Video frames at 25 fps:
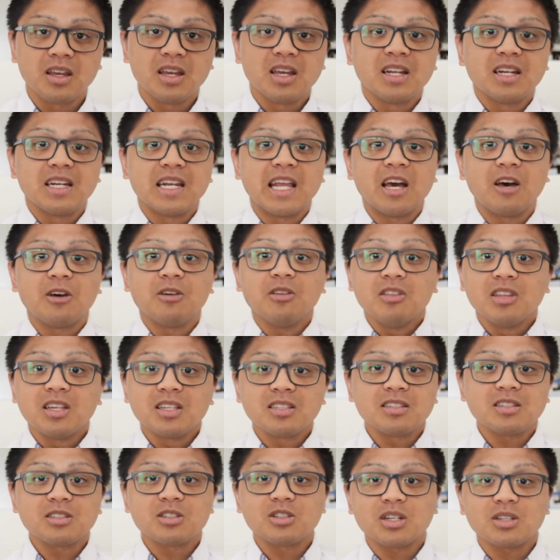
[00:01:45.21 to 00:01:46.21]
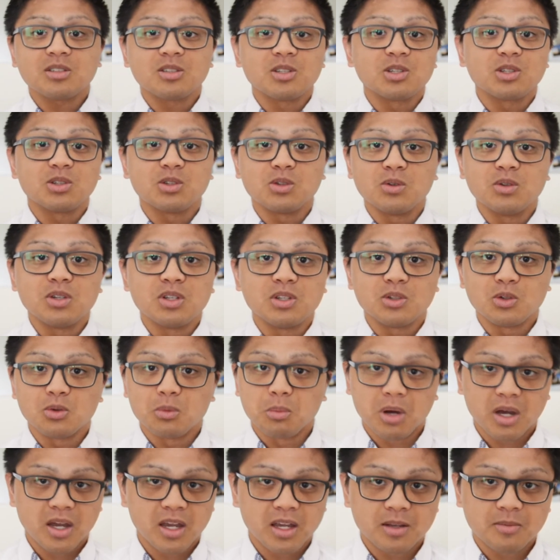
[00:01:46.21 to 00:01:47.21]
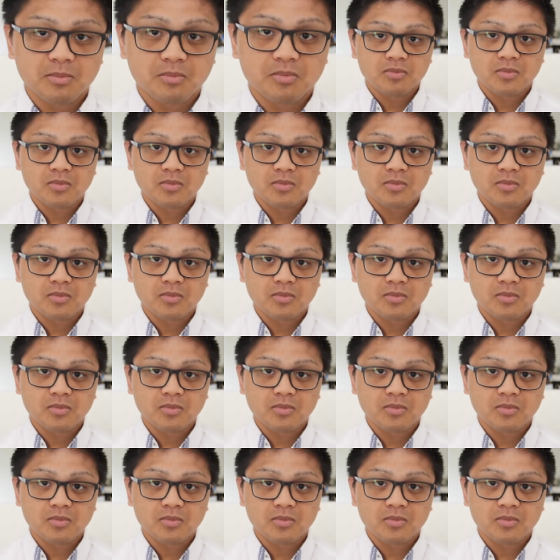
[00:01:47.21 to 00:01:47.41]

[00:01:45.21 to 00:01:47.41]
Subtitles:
Now, this is just as soon as you buy it.